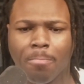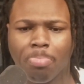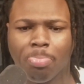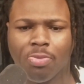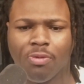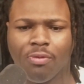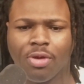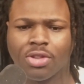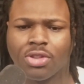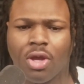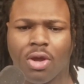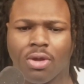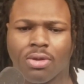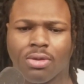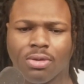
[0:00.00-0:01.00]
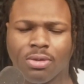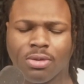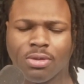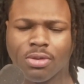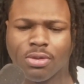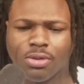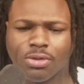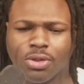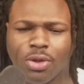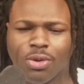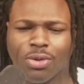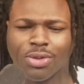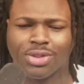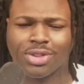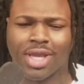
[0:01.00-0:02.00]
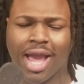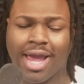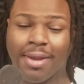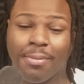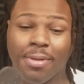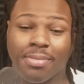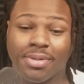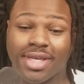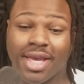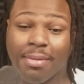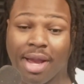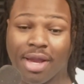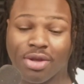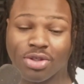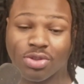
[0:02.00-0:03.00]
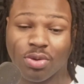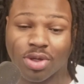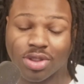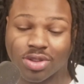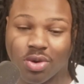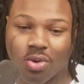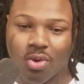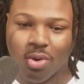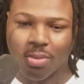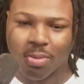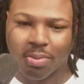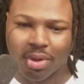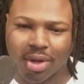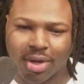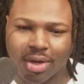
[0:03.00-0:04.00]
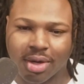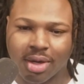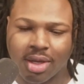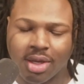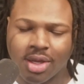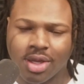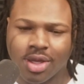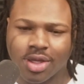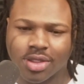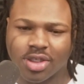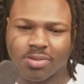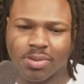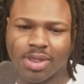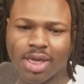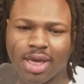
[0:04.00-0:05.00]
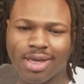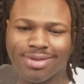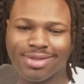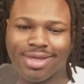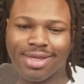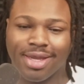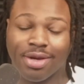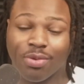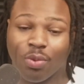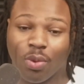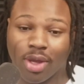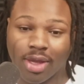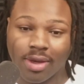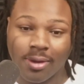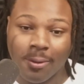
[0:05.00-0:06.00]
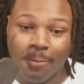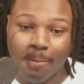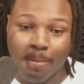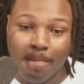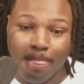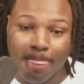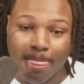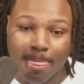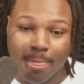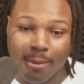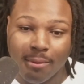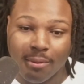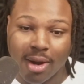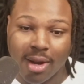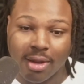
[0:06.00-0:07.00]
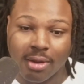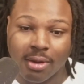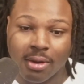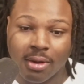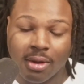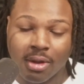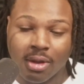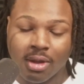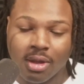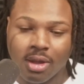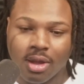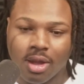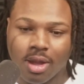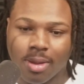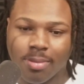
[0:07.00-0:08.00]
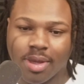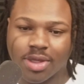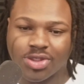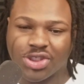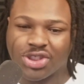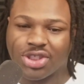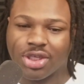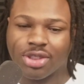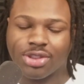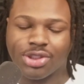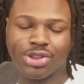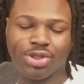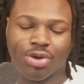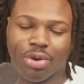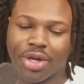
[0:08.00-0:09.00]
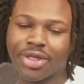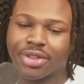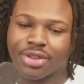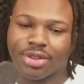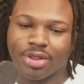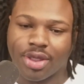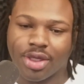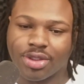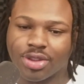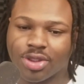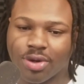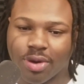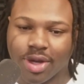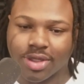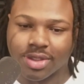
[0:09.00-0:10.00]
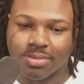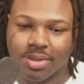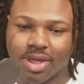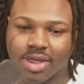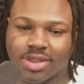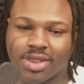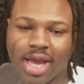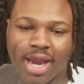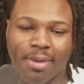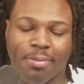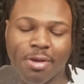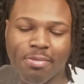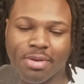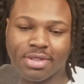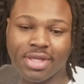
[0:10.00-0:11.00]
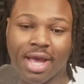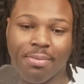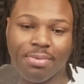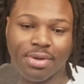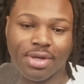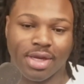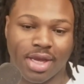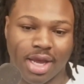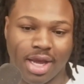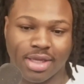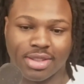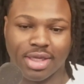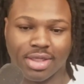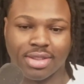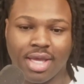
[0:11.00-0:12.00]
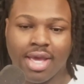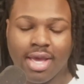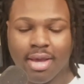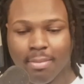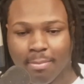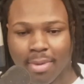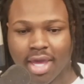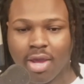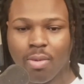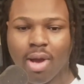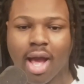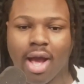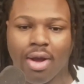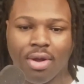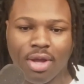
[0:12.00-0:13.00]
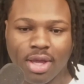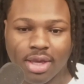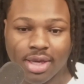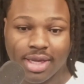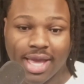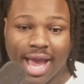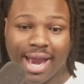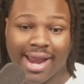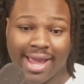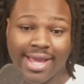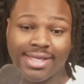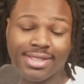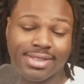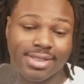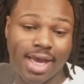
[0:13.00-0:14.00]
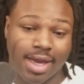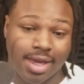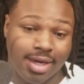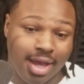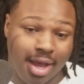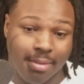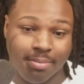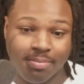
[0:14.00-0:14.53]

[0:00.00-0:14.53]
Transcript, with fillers: Real talk so Scottie Pippen saying Michael Jordan is a horrible player just because he didn't win, right? Um, it's just it's just crazy. It's just crazy because Scottie Pippen is not putting in the context. Meanwhile, the guy that he's sucking up,